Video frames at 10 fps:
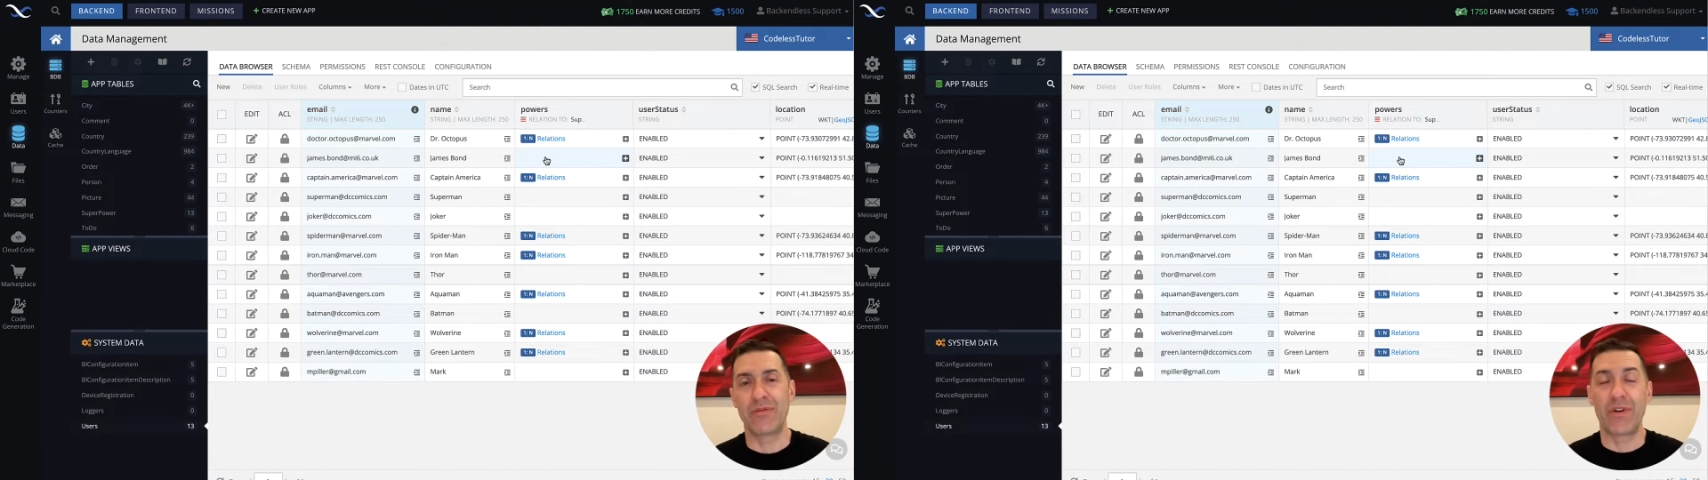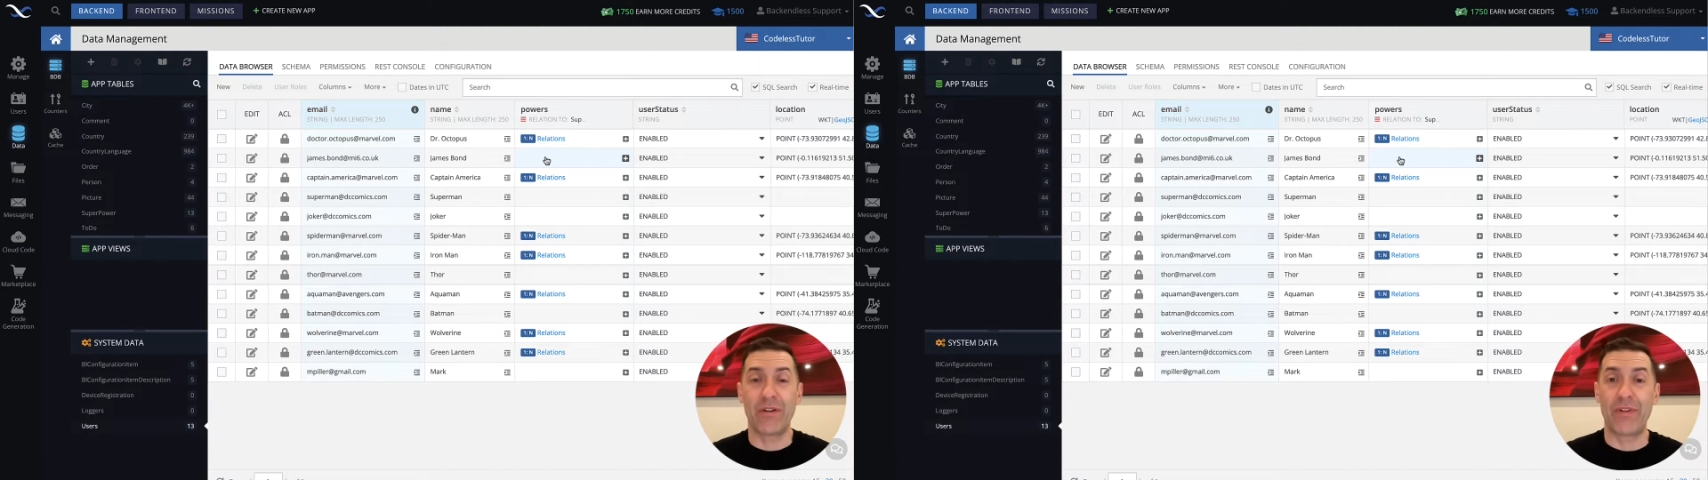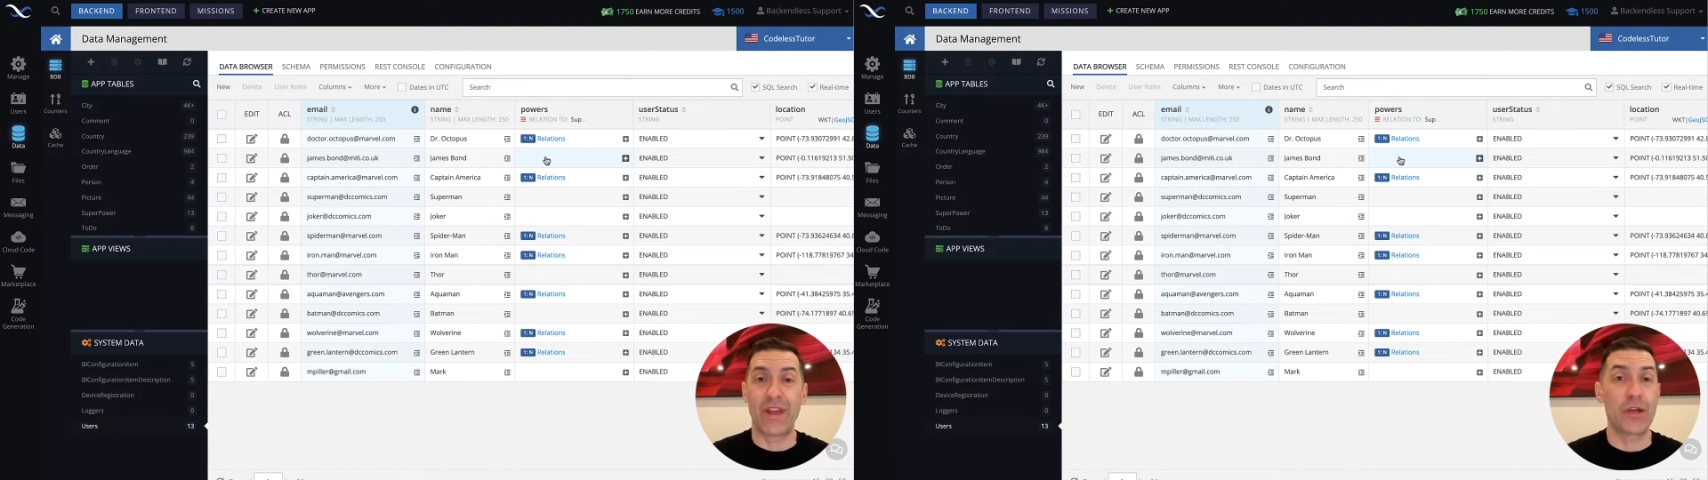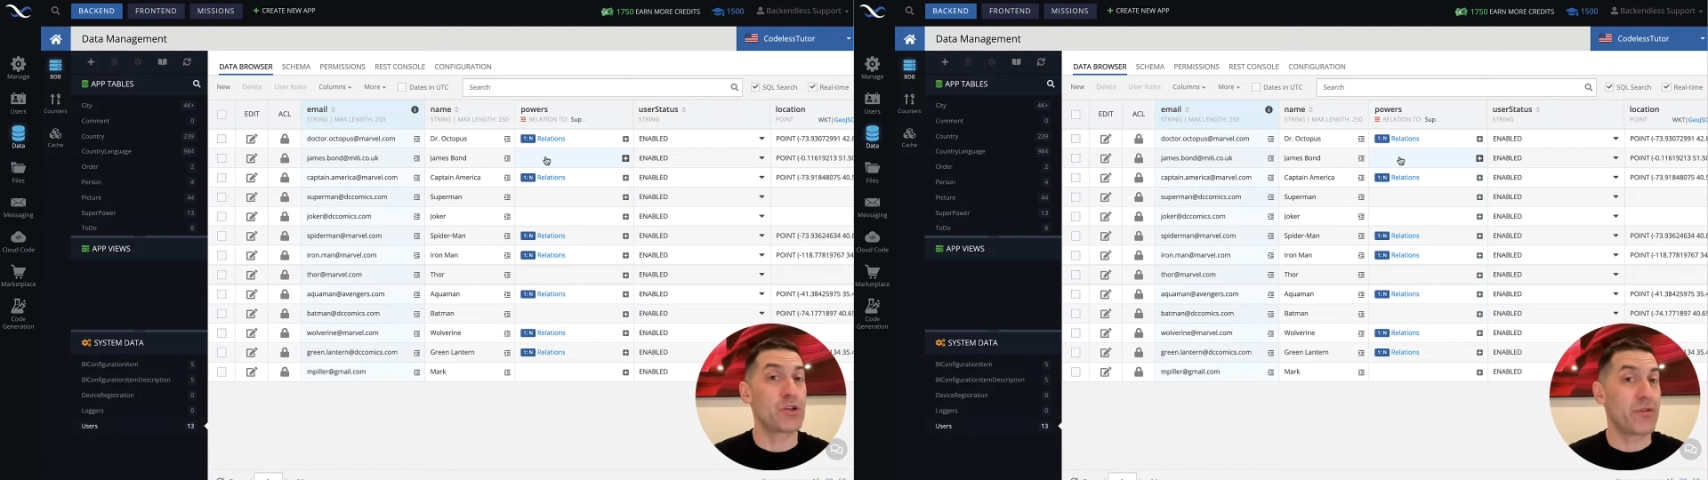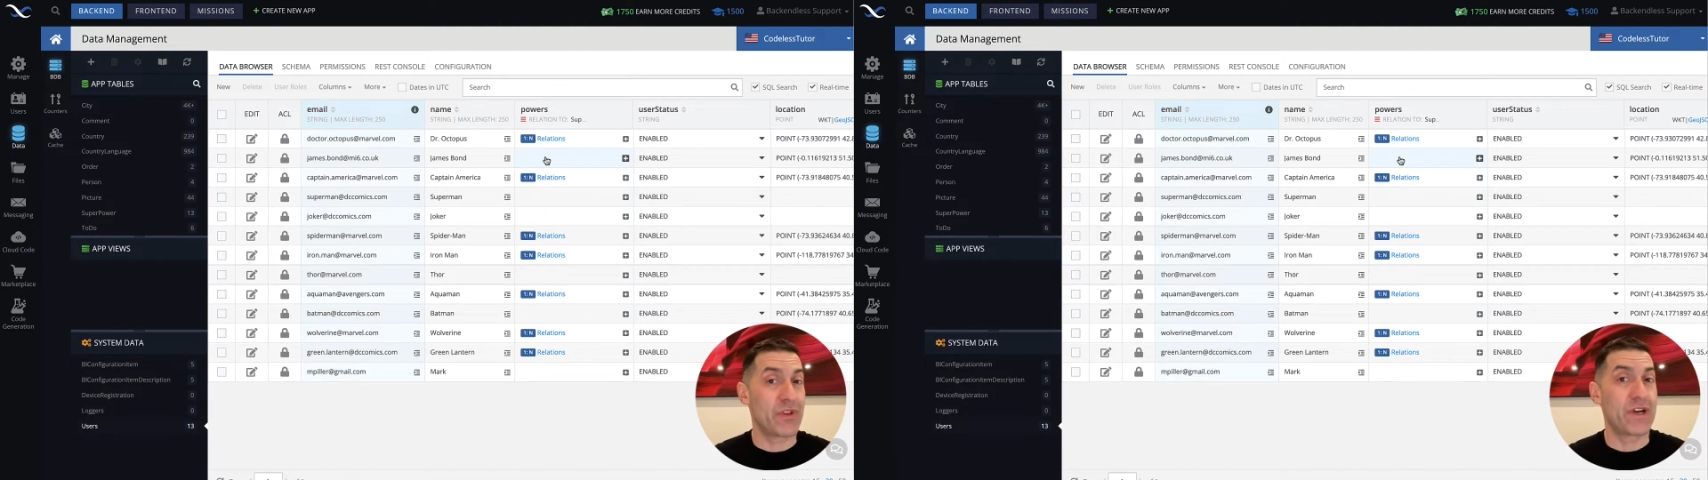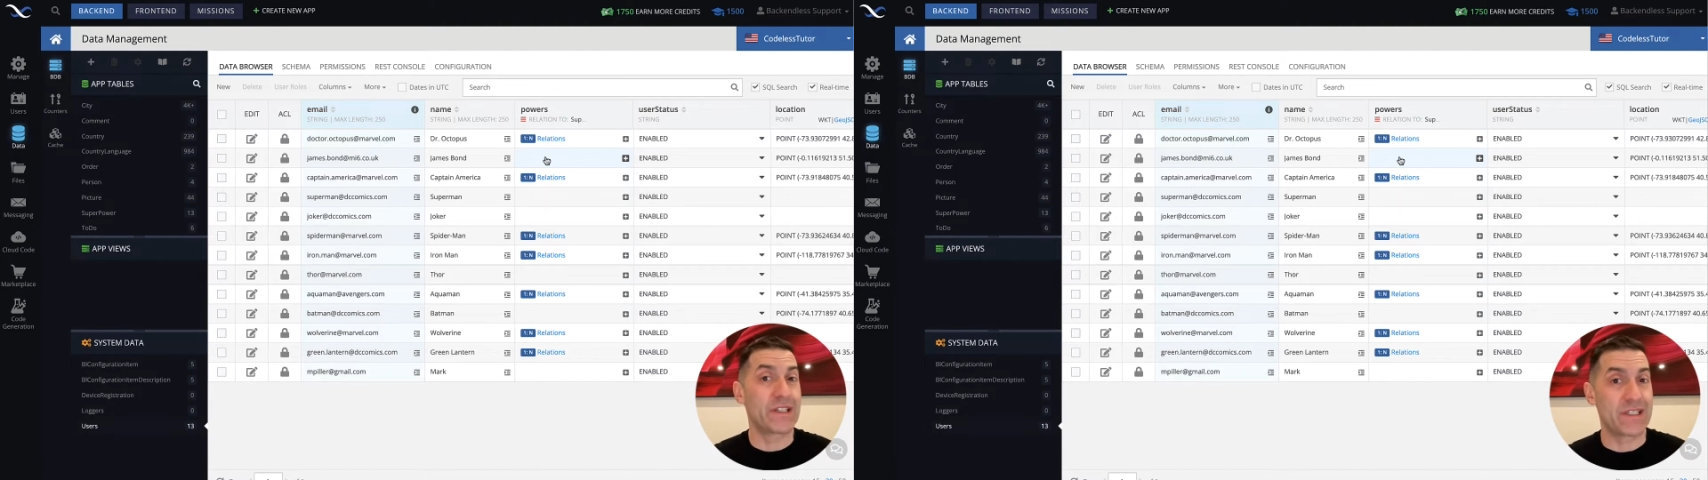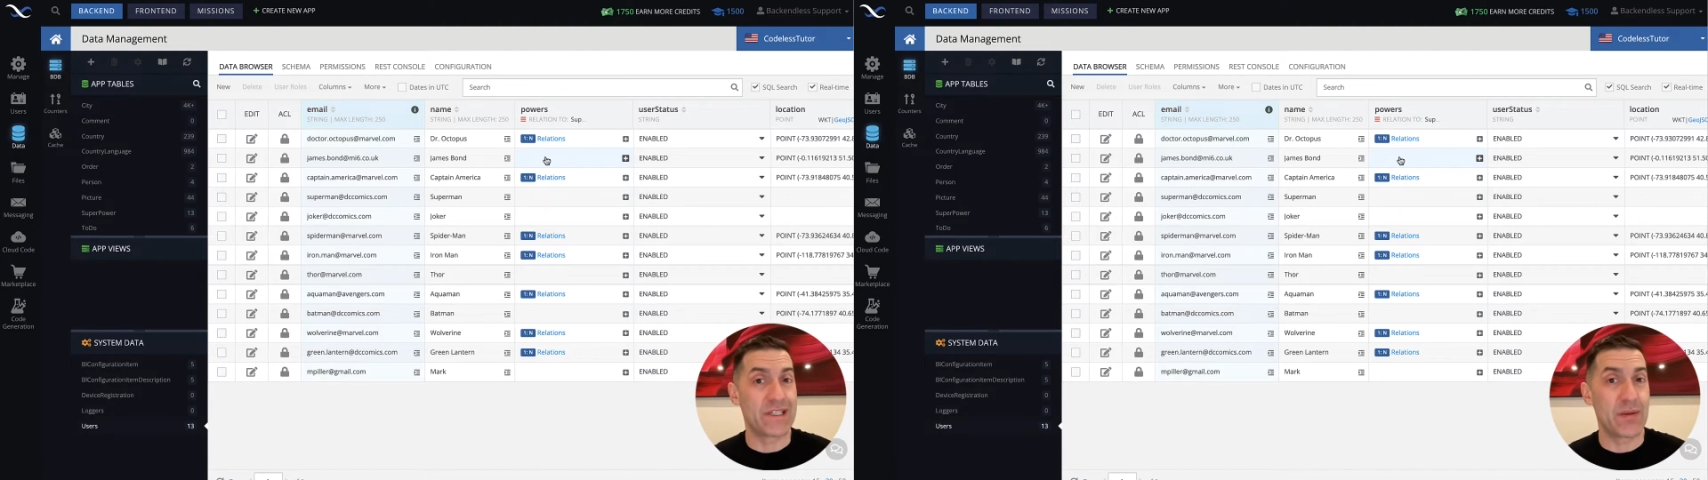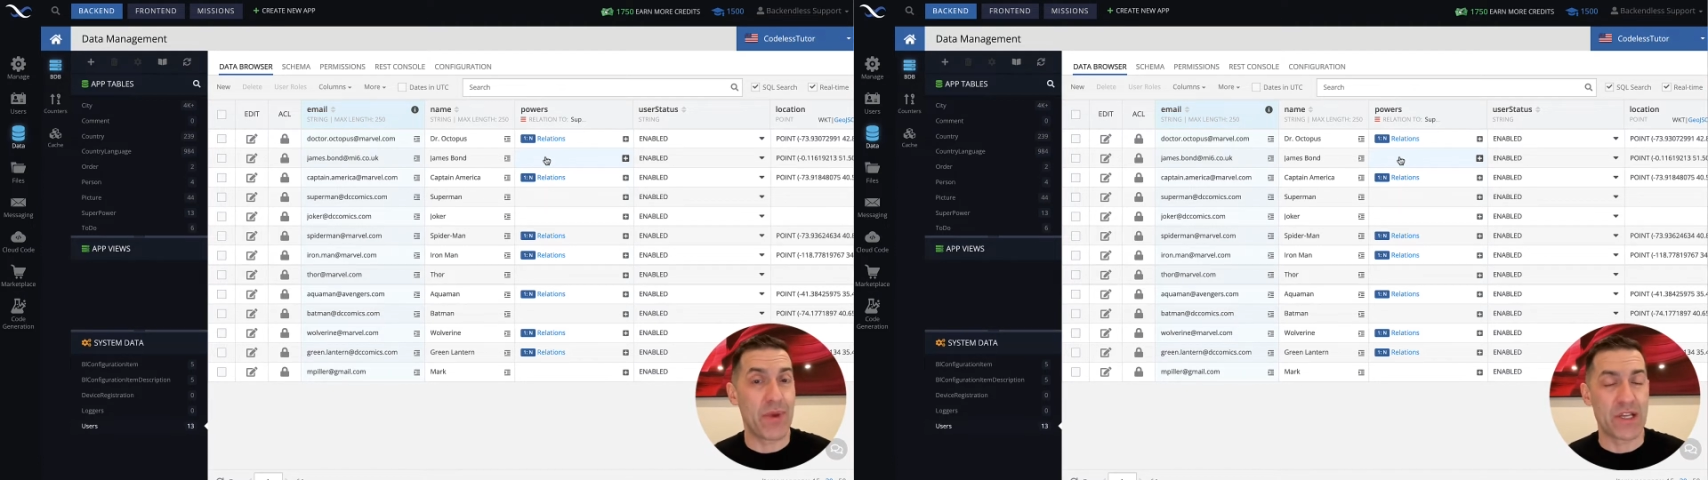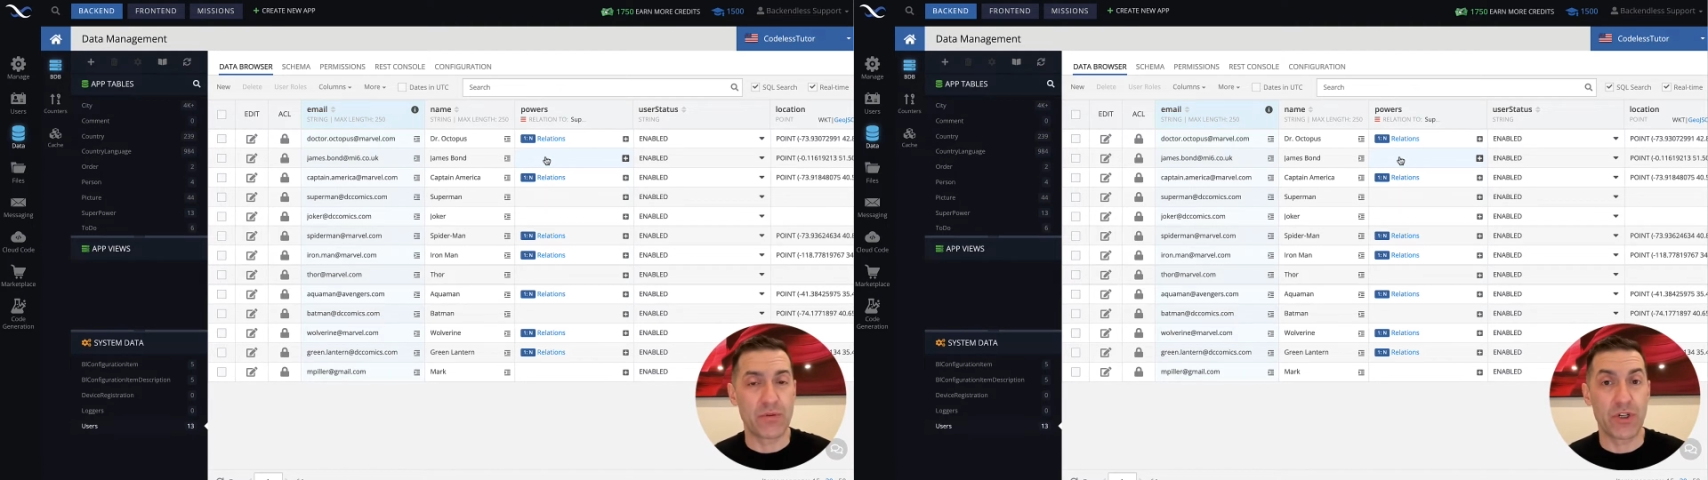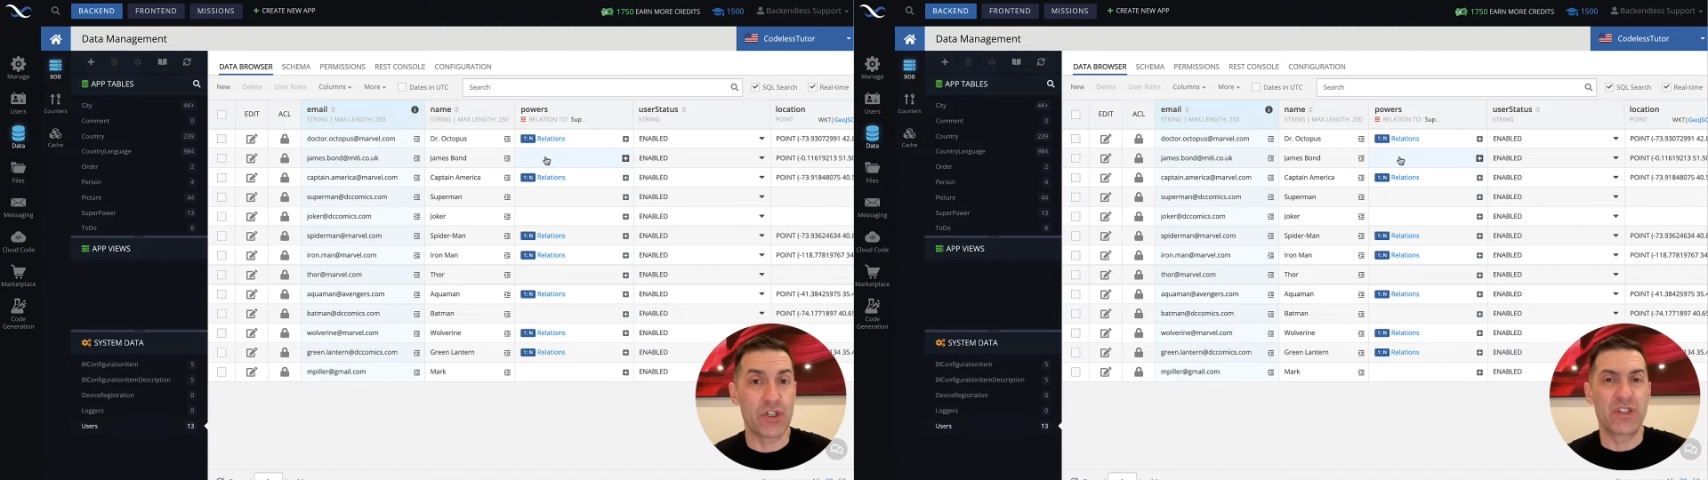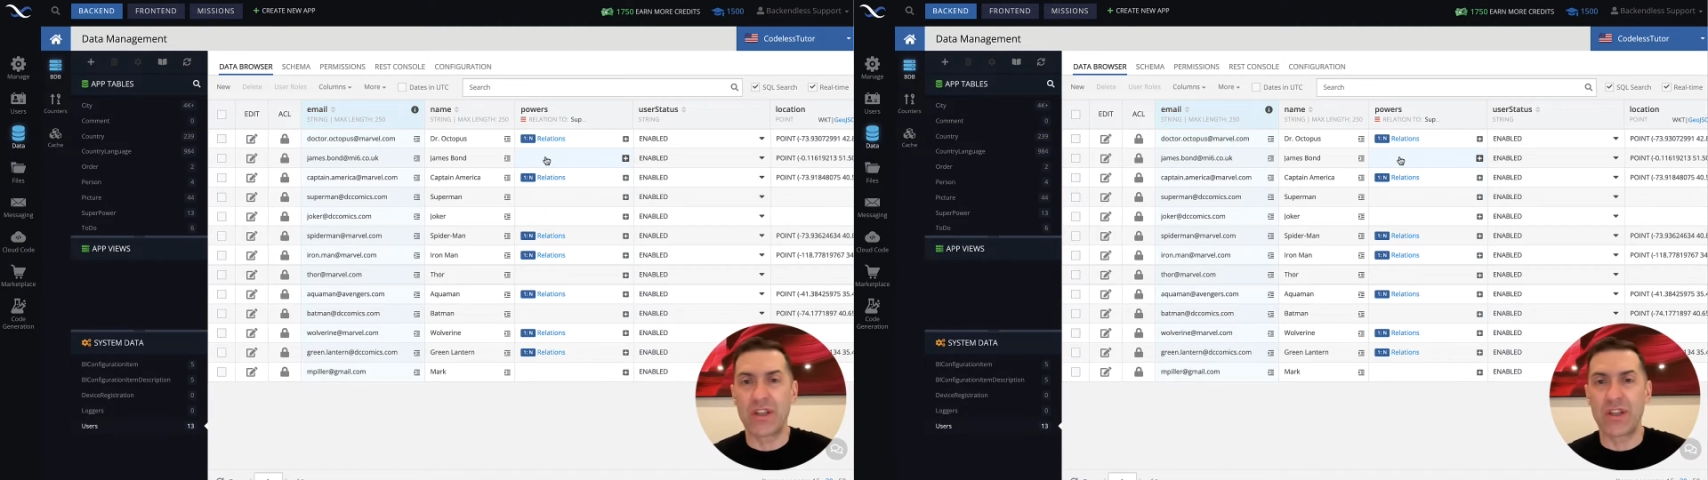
verification of their existing password just